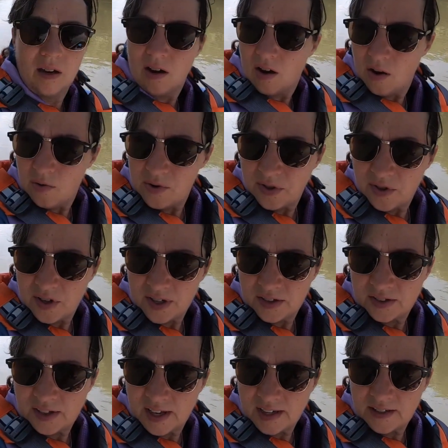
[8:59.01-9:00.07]
I was going to
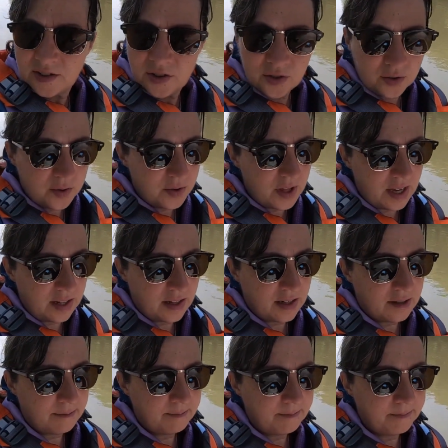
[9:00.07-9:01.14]
say too that
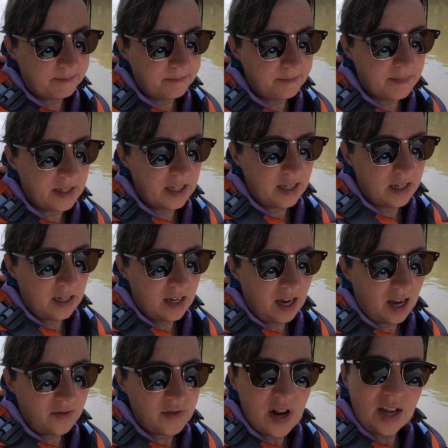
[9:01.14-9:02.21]

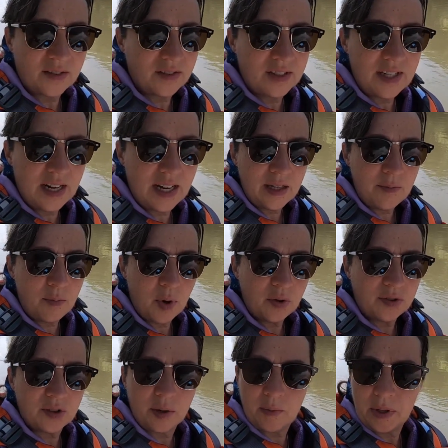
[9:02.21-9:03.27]
I've not seen
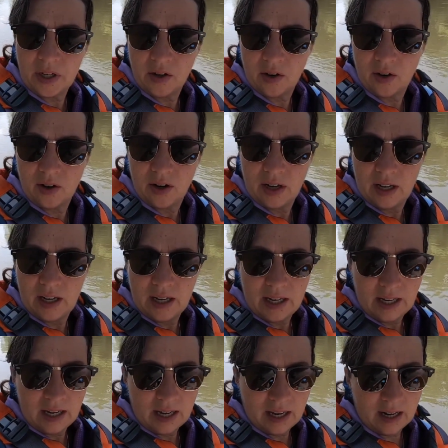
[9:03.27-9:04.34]
boats up here,
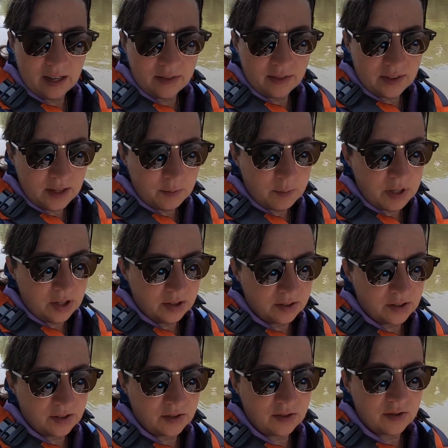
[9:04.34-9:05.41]
and I think because
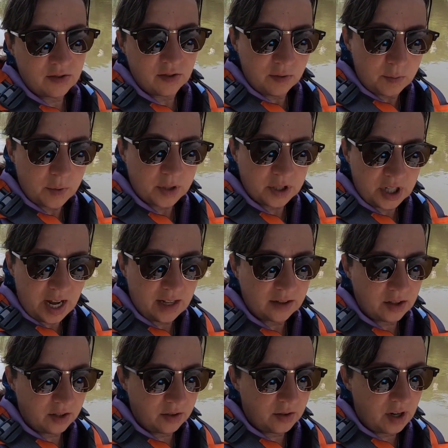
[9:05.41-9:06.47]
it's super
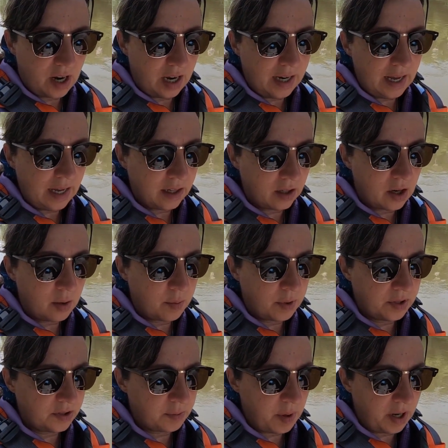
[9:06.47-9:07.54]
shallow. I had a couple
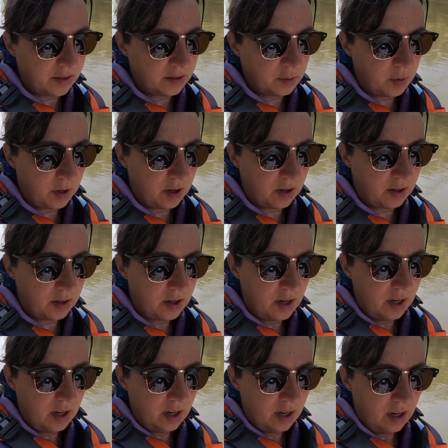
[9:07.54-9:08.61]
of spots where
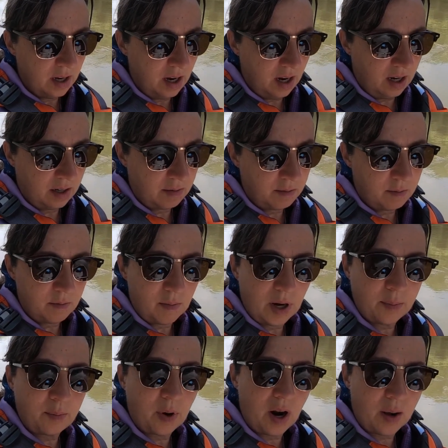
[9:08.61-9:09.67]
my
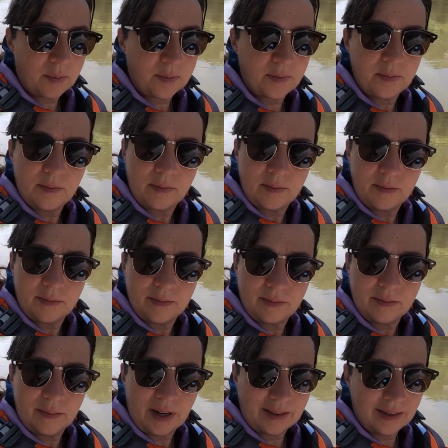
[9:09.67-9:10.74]
prop,
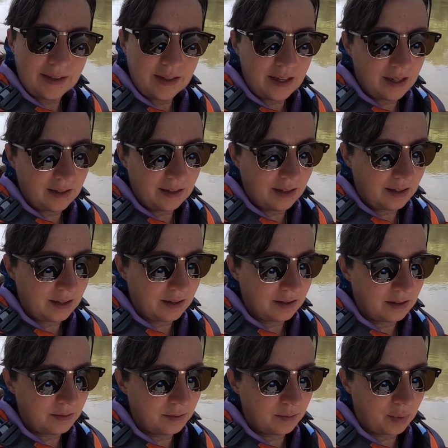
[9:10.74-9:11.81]
I think, hit like
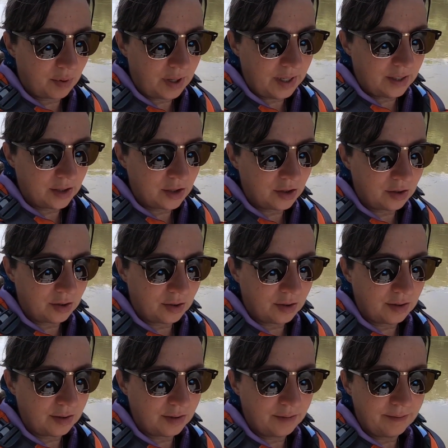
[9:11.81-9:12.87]
a branch
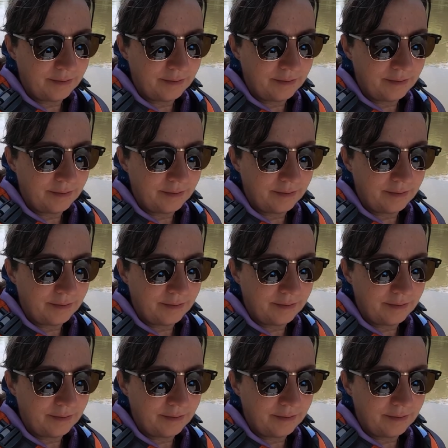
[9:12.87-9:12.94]
or